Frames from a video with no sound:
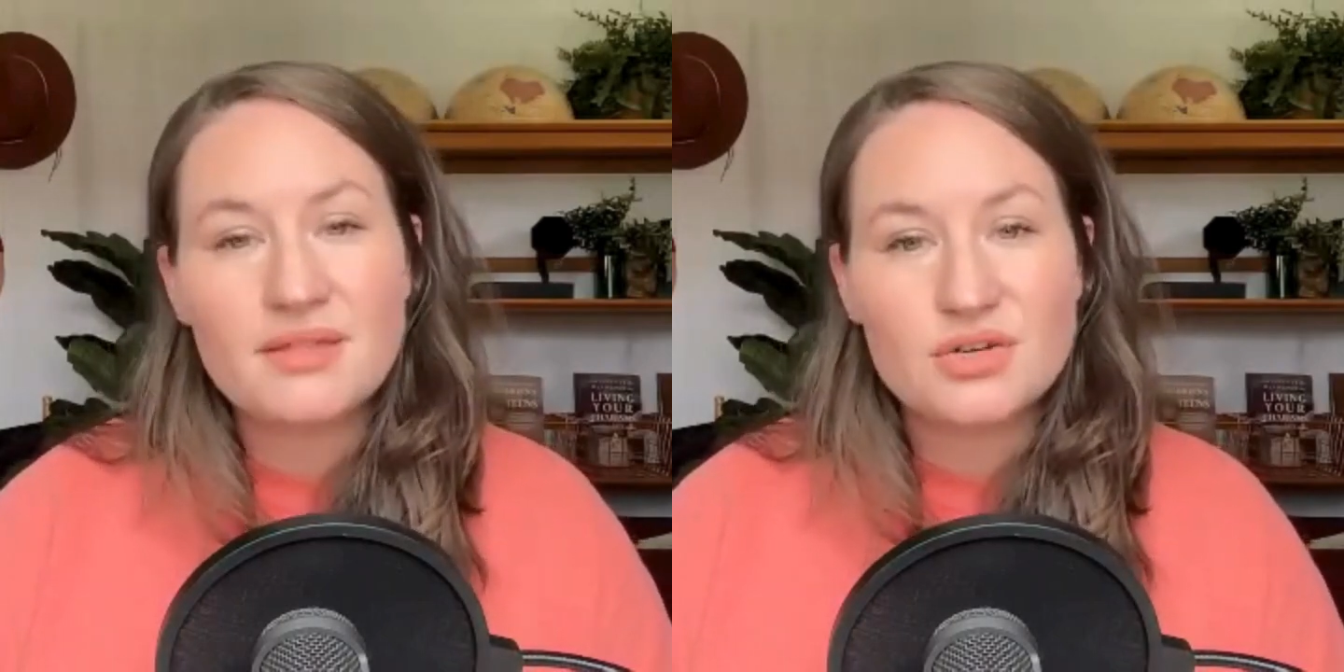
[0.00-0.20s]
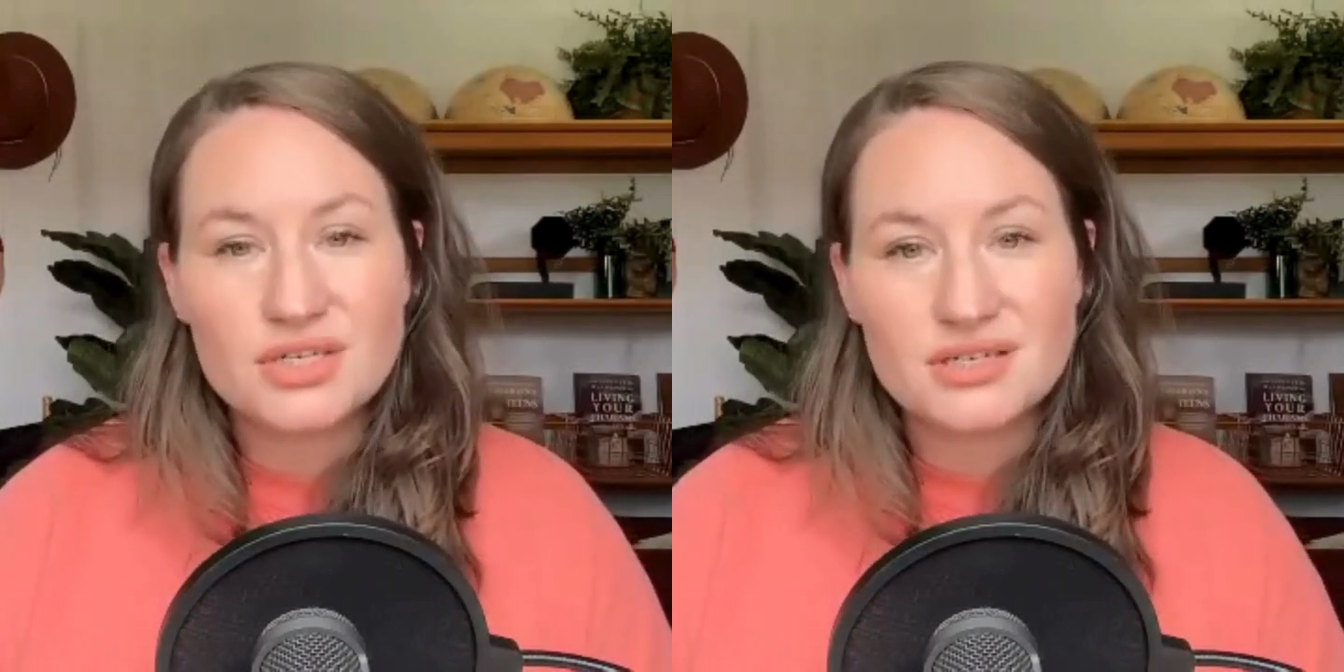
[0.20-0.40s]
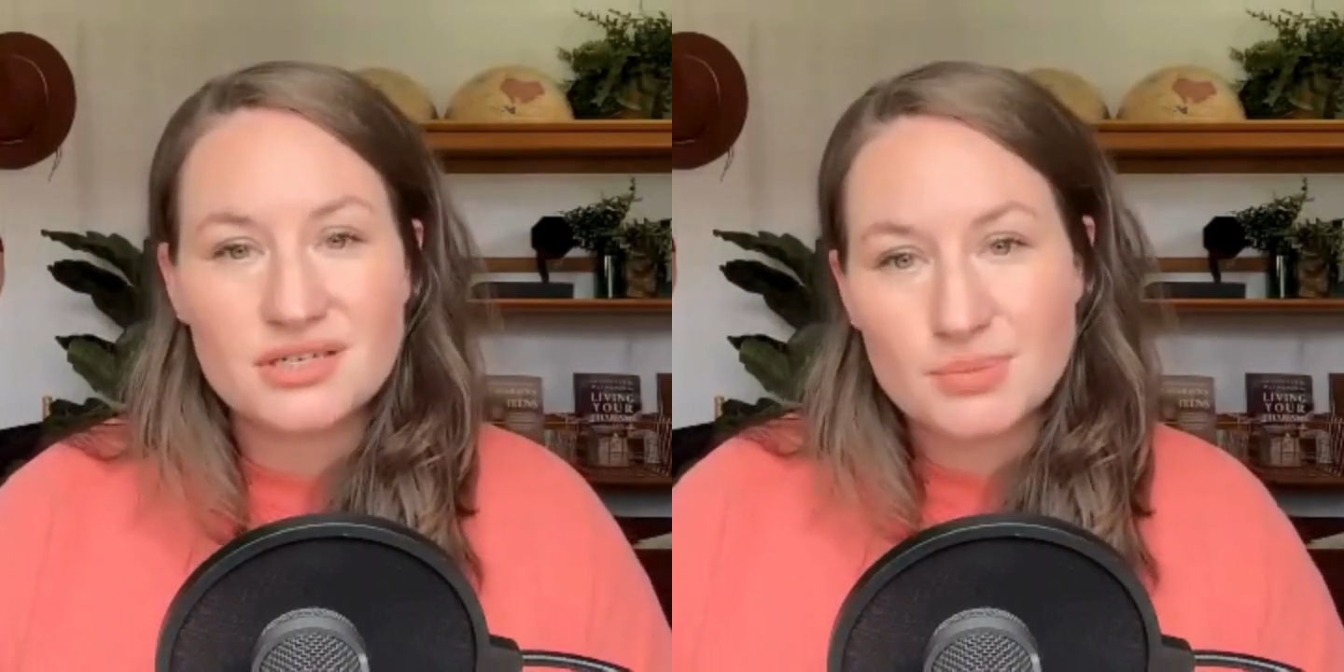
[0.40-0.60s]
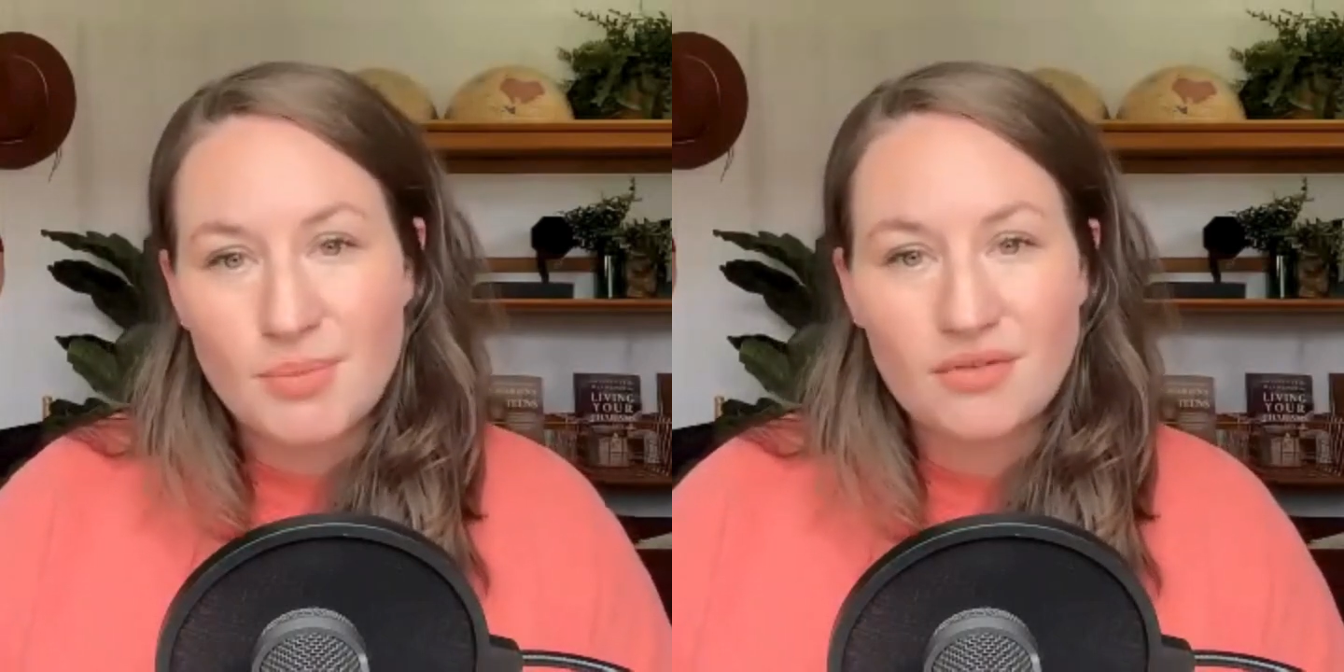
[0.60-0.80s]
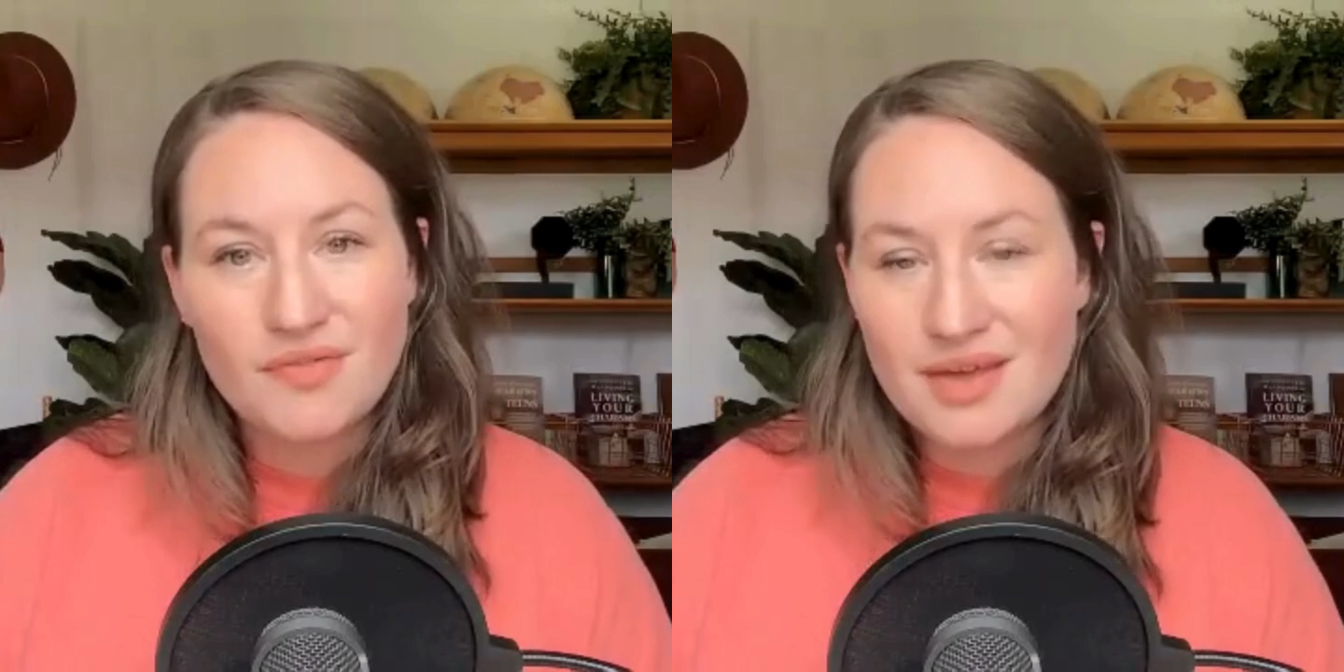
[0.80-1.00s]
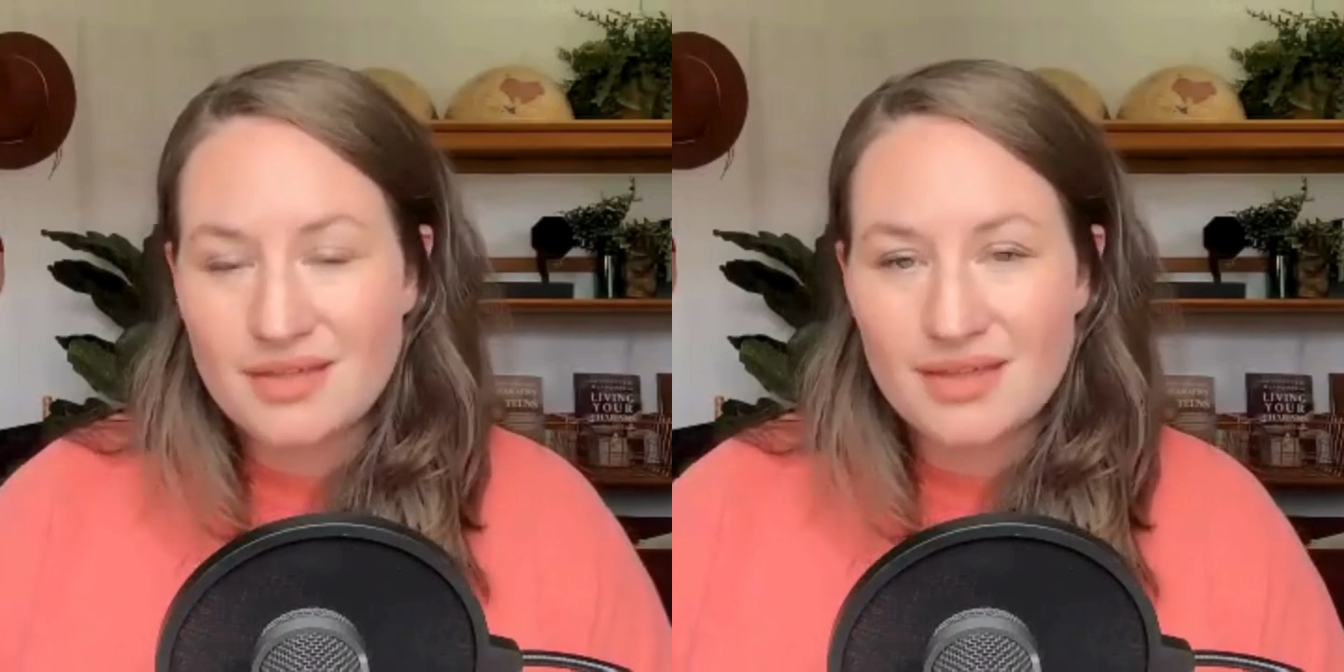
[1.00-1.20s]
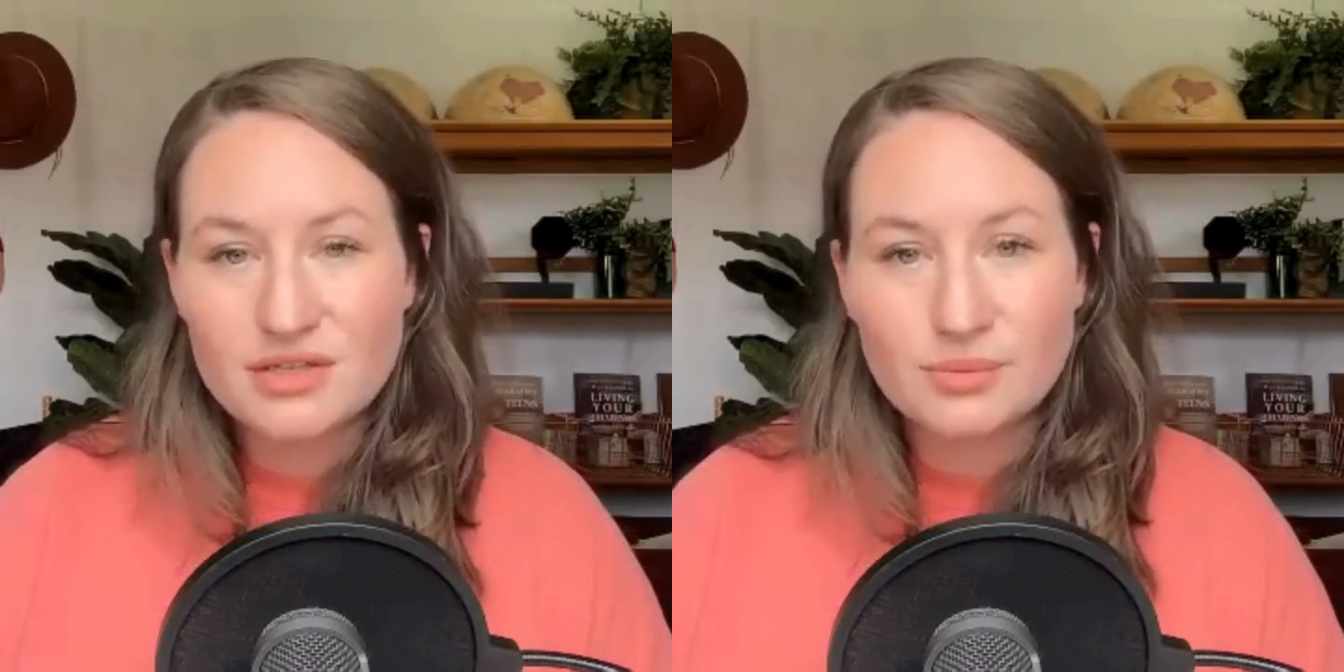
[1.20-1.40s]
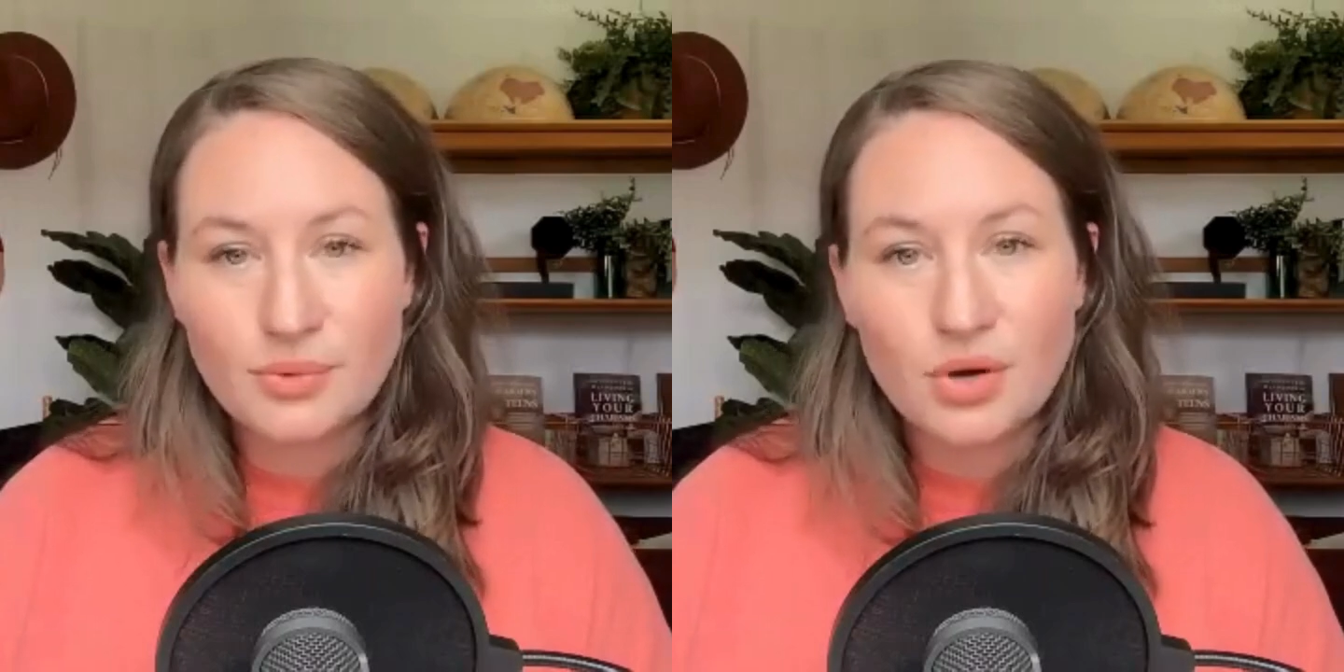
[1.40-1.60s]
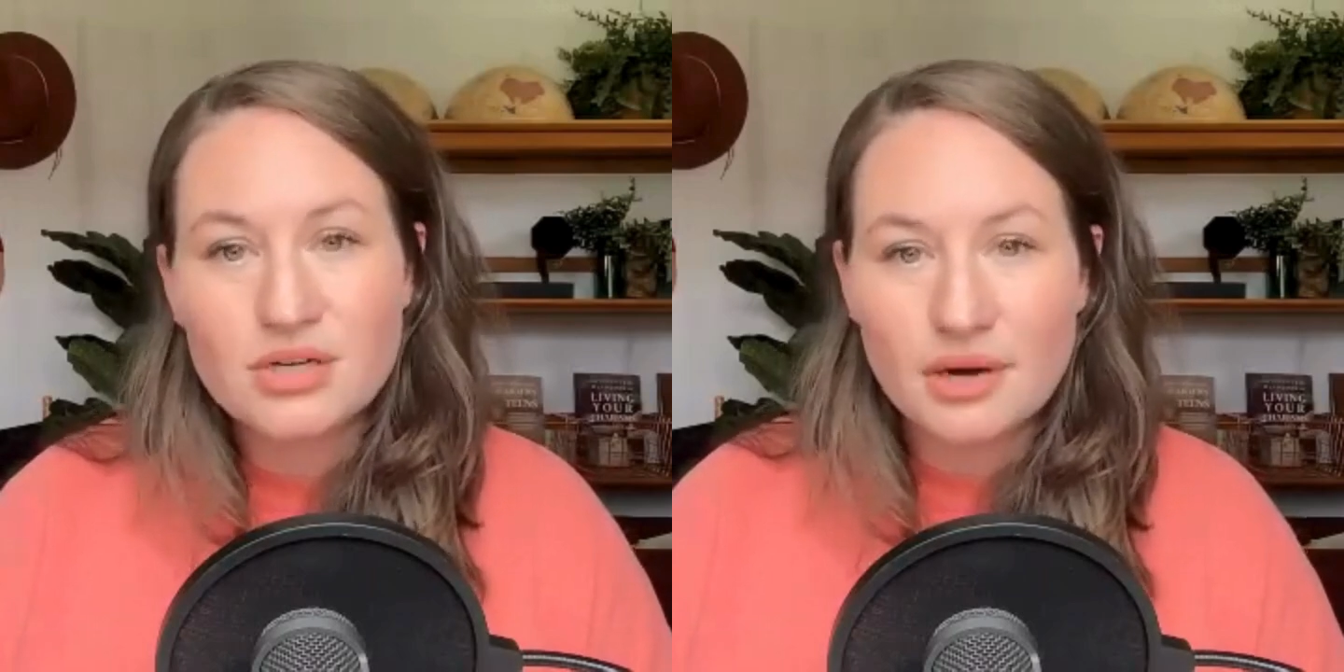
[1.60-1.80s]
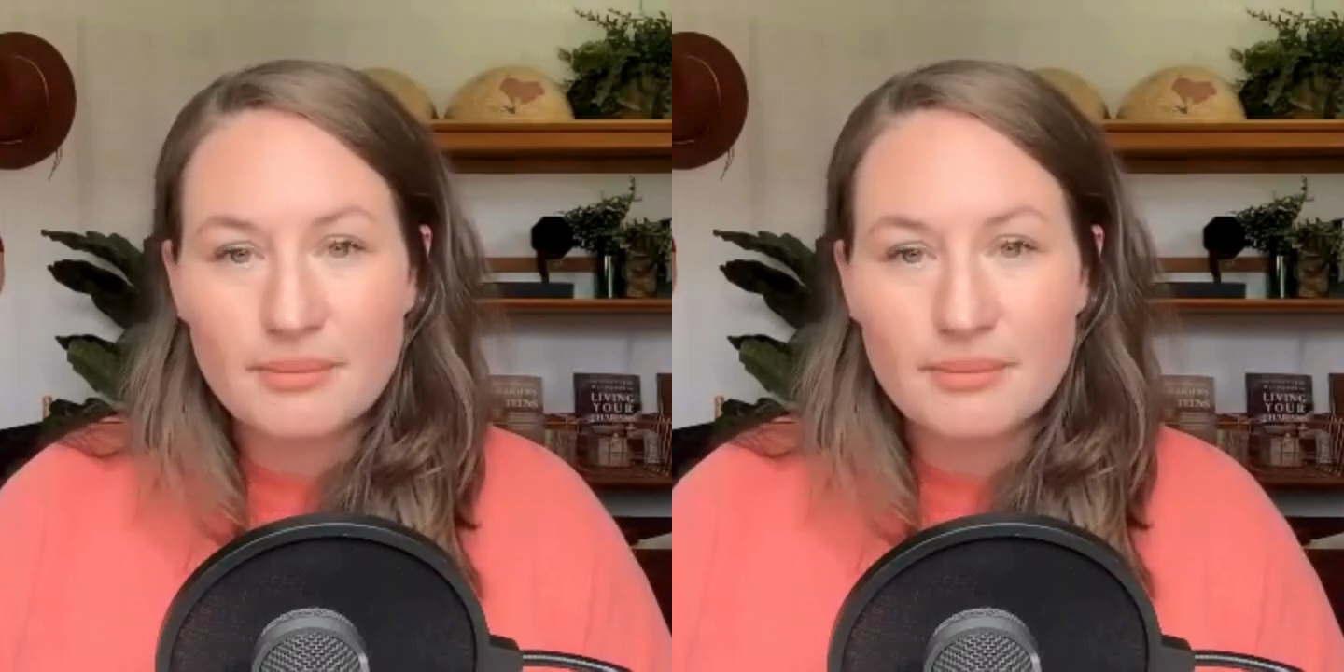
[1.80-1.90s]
There's just a small fee that supports our